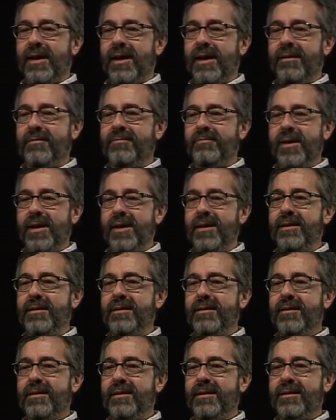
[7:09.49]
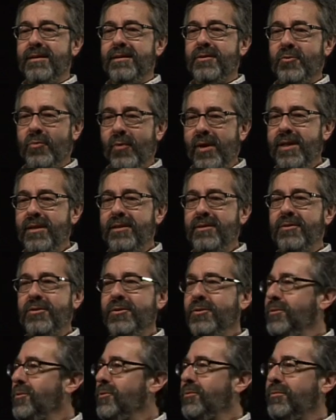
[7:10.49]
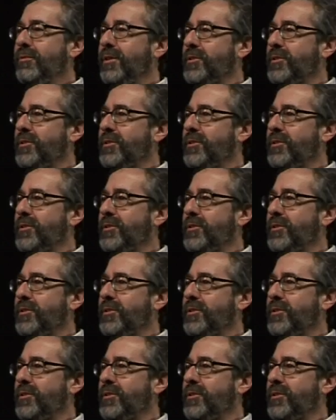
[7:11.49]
I've made 22,